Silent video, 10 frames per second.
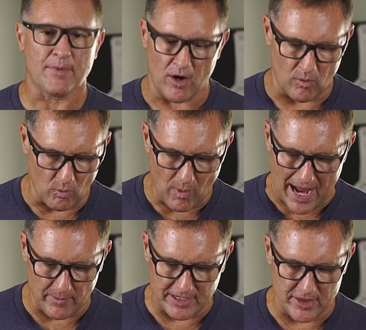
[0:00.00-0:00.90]
about
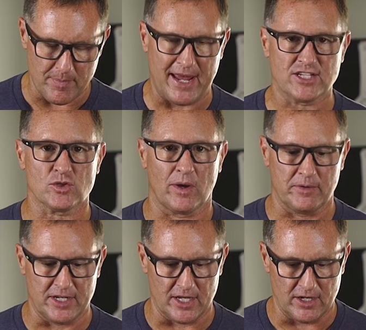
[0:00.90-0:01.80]
why we did the pants the way
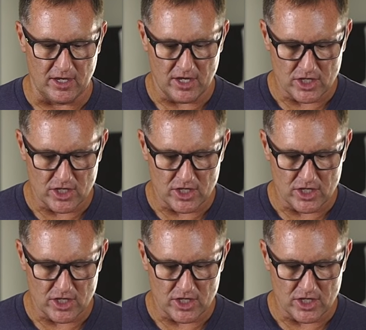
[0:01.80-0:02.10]
we did.